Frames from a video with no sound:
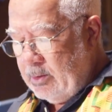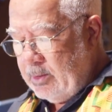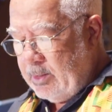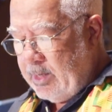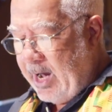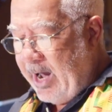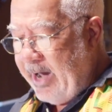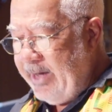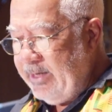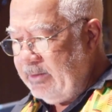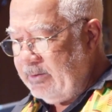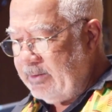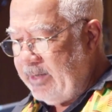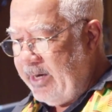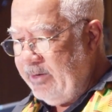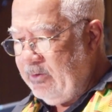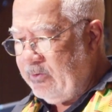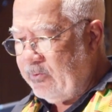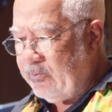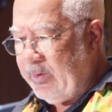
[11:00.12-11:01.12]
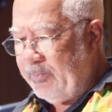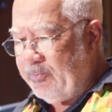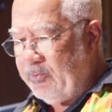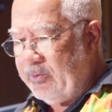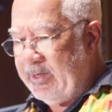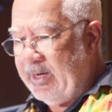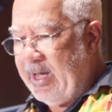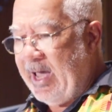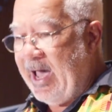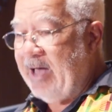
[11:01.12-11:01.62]
I grew up on
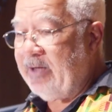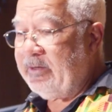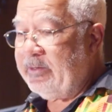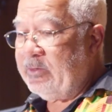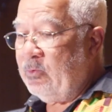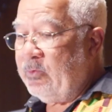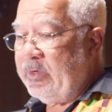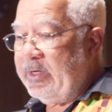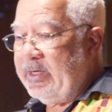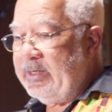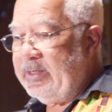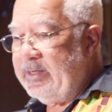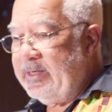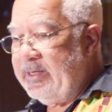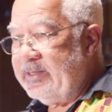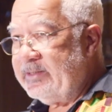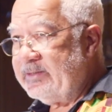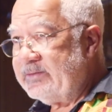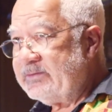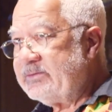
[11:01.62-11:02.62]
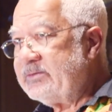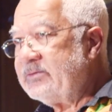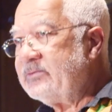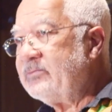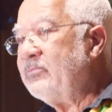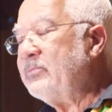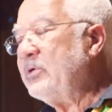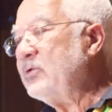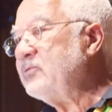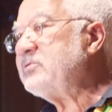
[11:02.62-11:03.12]
an alleyway, as
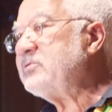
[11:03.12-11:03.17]
most